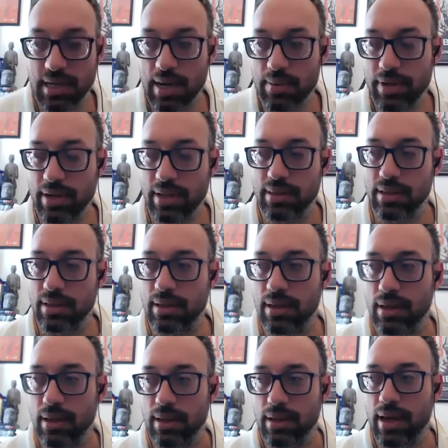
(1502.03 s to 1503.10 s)
to comment on
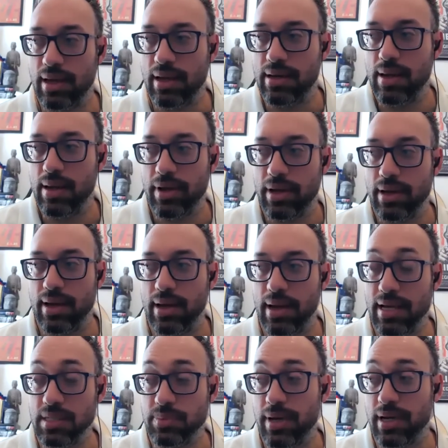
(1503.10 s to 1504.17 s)
the academic
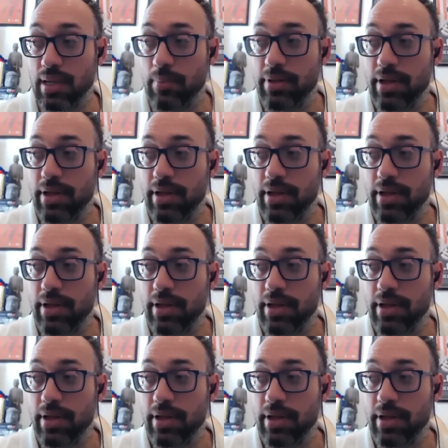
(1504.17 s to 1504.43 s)
aspect.